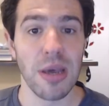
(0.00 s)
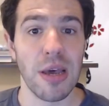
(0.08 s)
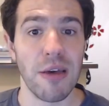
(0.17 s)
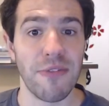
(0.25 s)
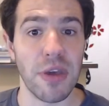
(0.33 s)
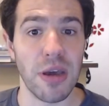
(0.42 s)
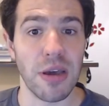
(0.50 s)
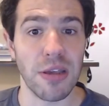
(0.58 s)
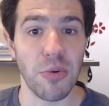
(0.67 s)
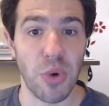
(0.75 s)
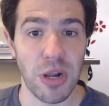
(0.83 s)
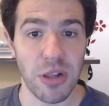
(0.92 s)
If you
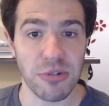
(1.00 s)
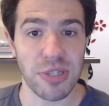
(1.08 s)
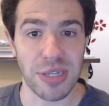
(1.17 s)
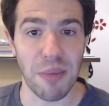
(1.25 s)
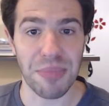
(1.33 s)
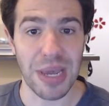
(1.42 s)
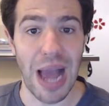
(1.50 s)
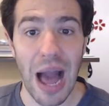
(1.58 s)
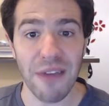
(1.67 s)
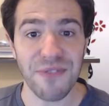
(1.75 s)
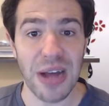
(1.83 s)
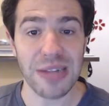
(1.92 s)
want to learn something, I
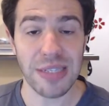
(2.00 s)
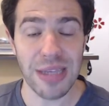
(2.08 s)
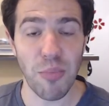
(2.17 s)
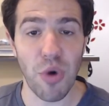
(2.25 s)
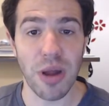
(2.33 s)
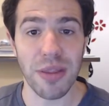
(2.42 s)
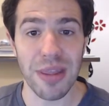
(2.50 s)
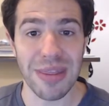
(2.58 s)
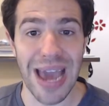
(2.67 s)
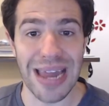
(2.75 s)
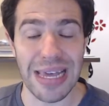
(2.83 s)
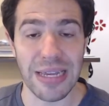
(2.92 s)
find someone
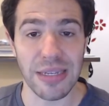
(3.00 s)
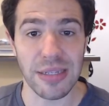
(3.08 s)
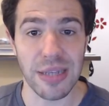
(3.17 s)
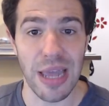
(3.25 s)
that is